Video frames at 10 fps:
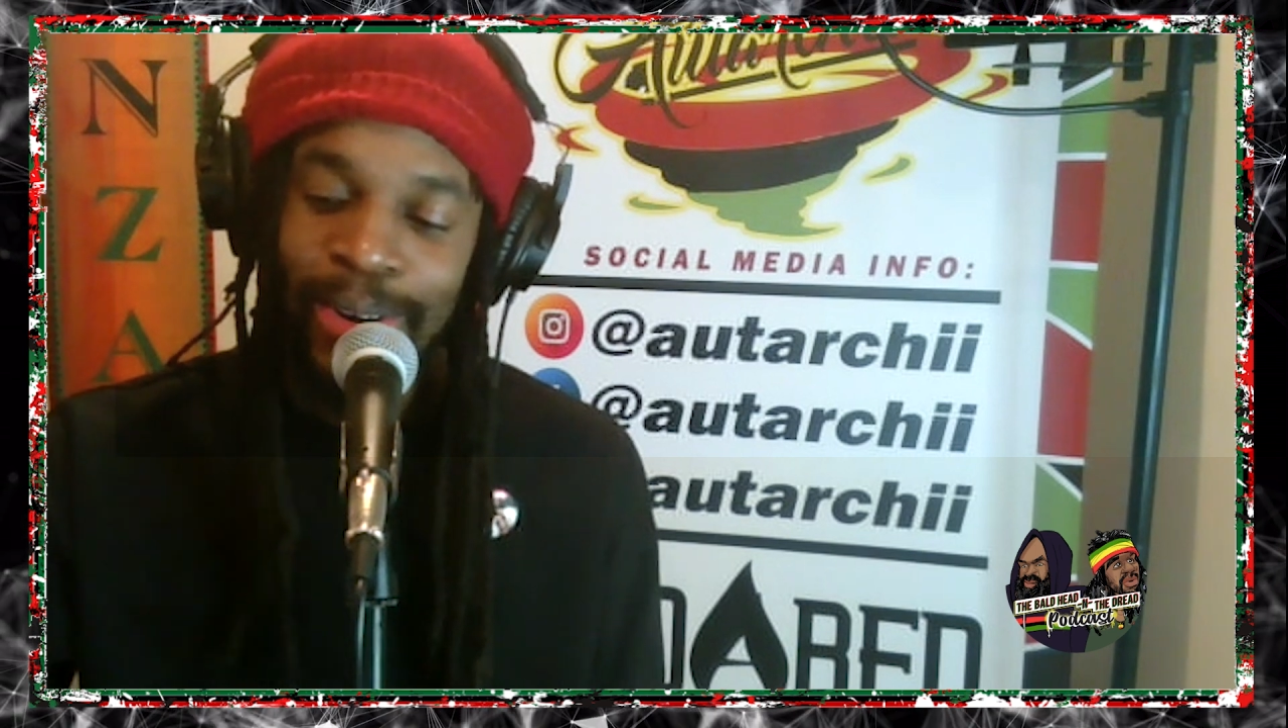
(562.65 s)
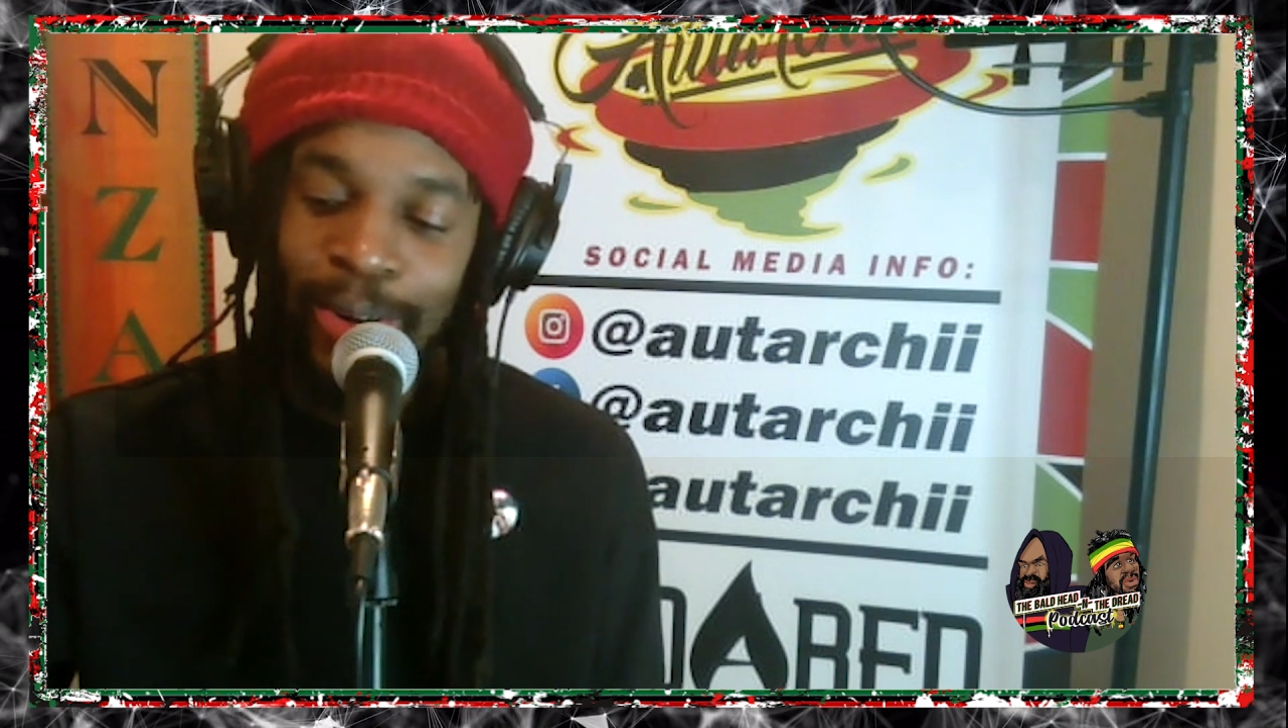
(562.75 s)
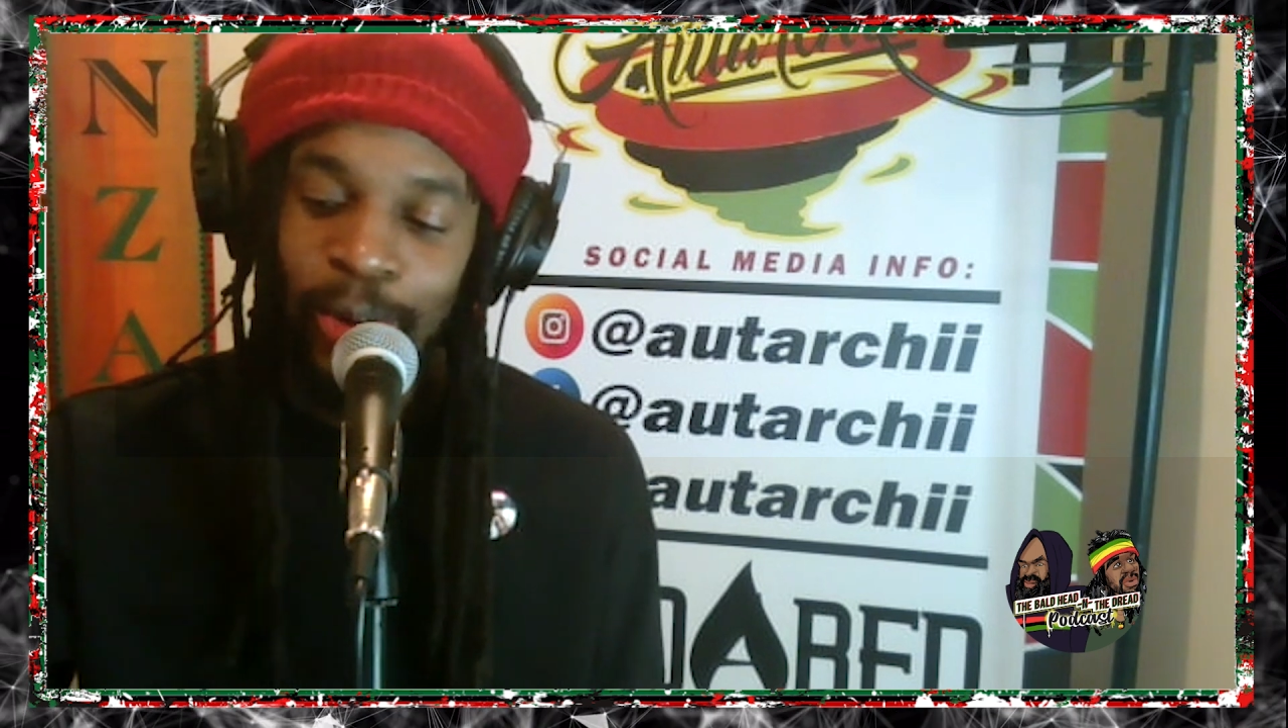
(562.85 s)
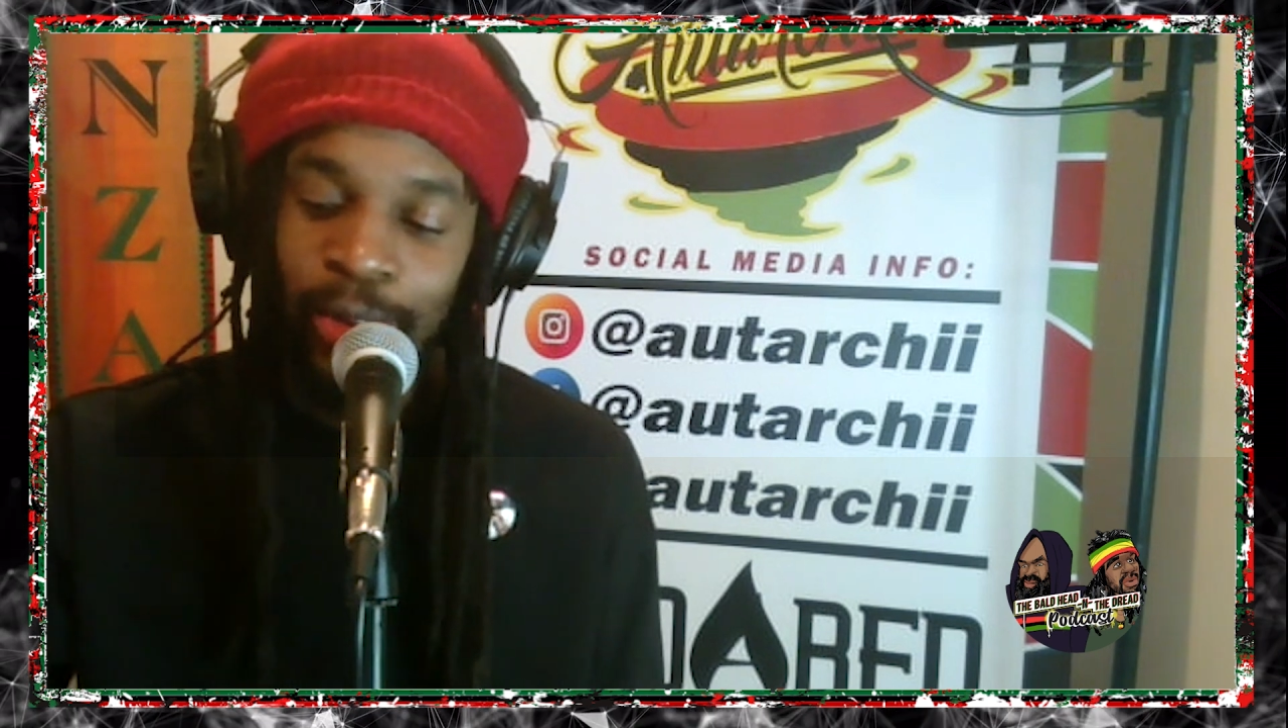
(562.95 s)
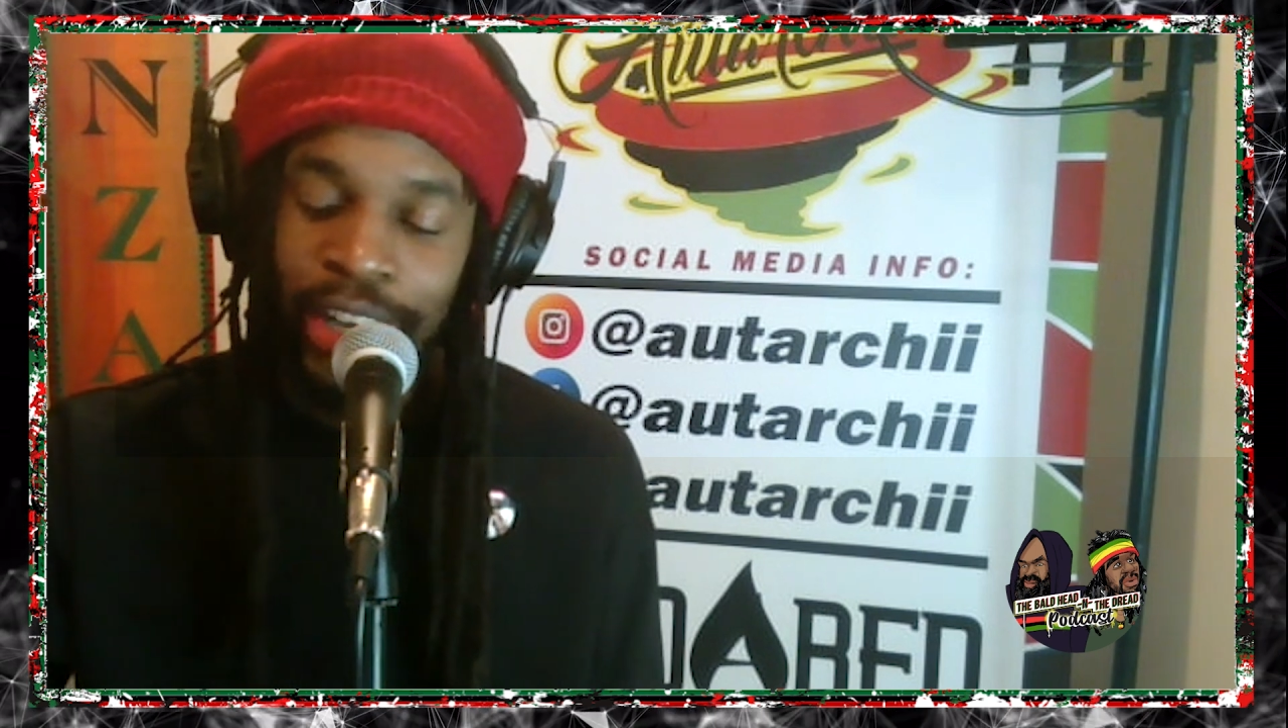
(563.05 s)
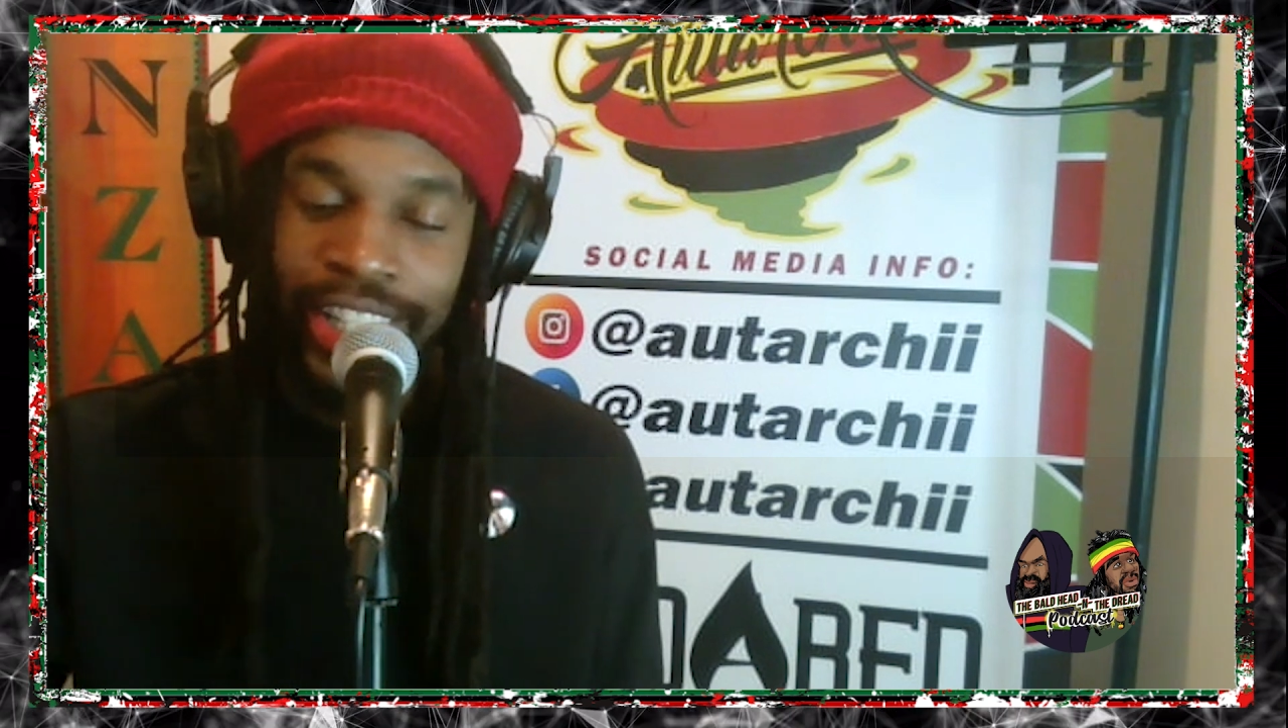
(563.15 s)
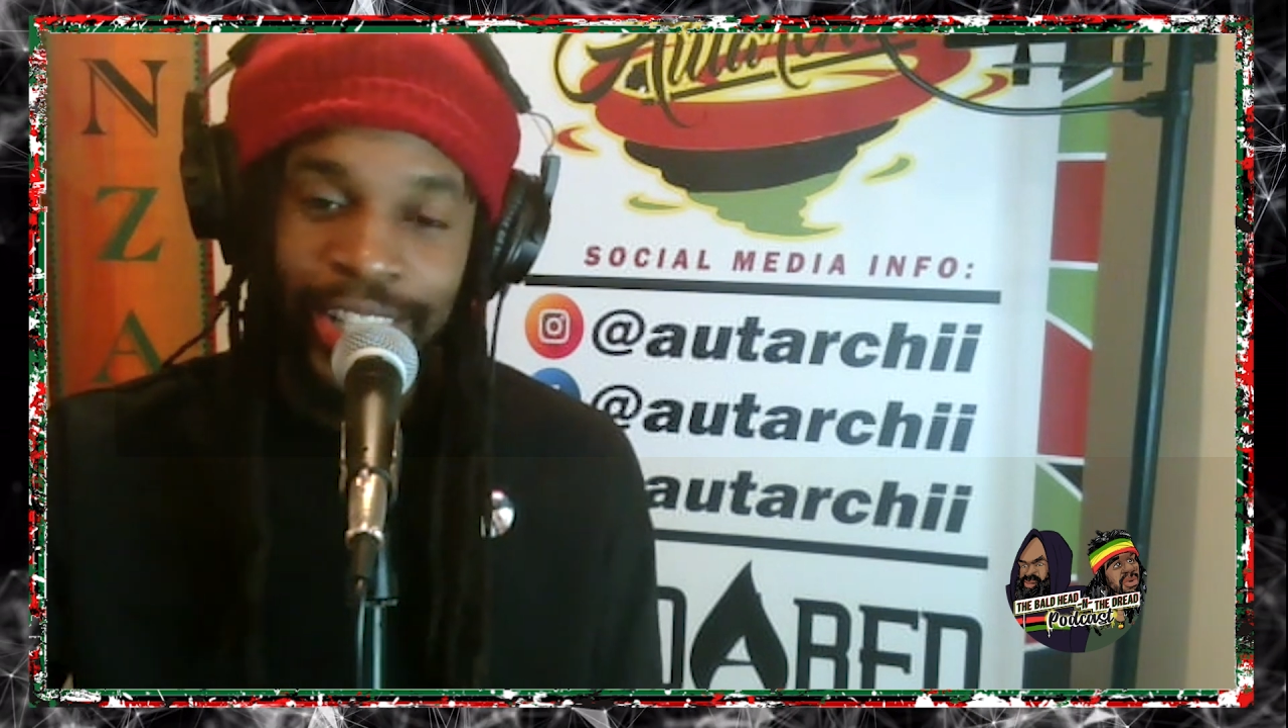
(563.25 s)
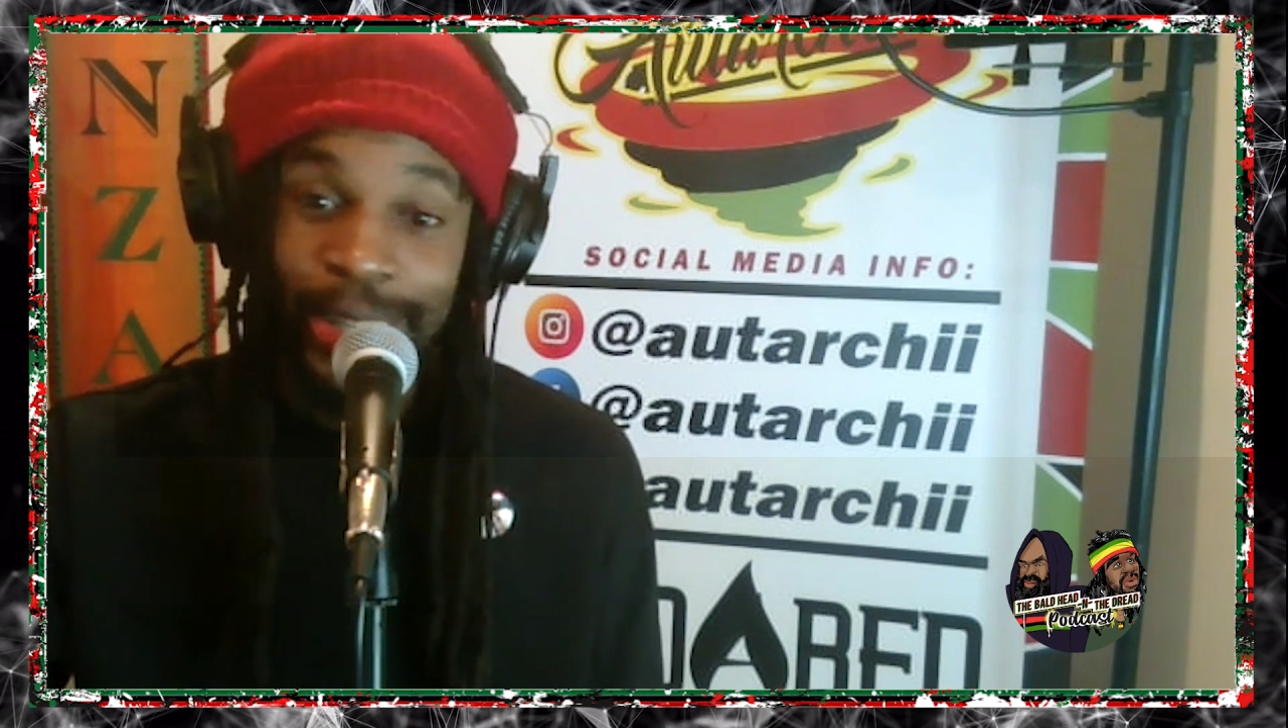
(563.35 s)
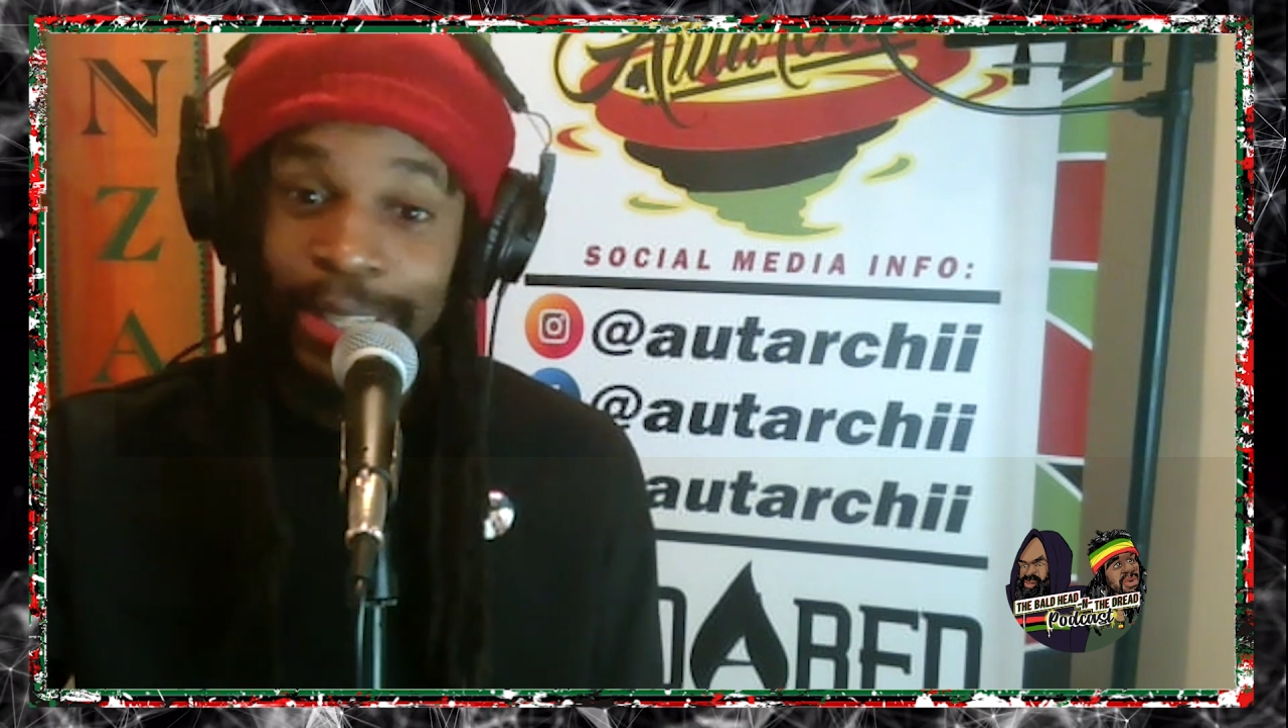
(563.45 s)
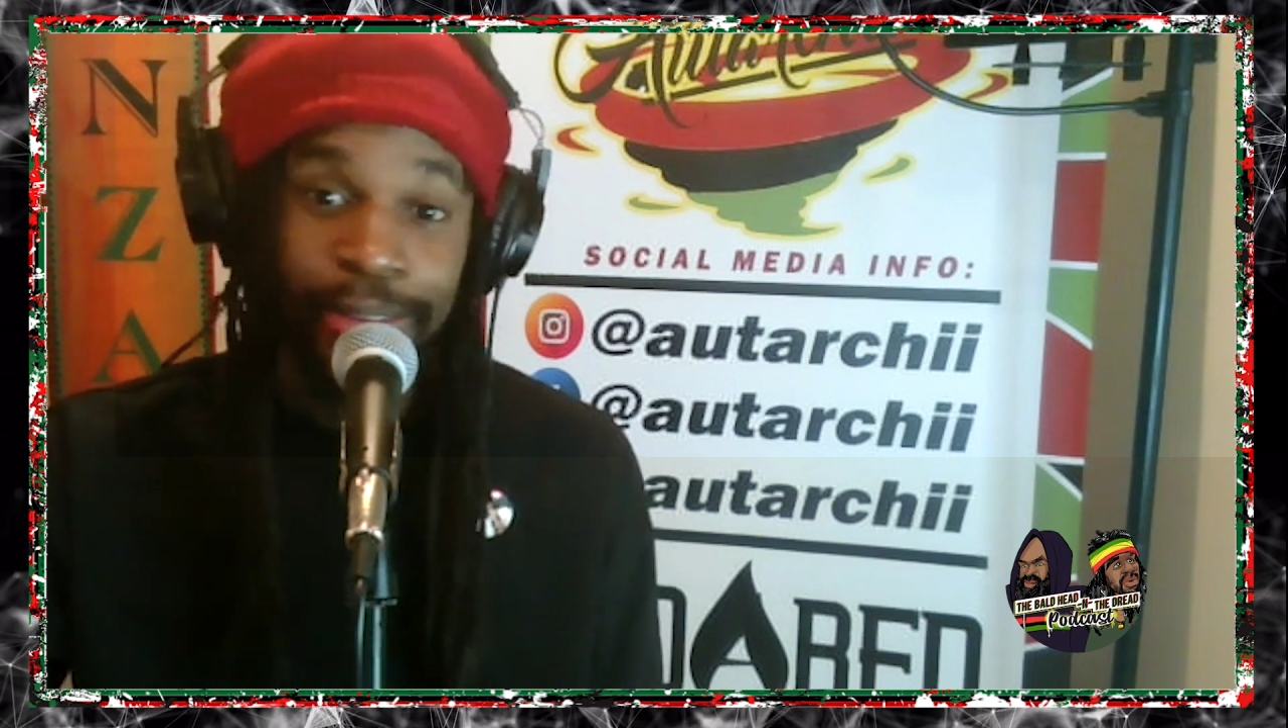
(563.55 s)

over 30,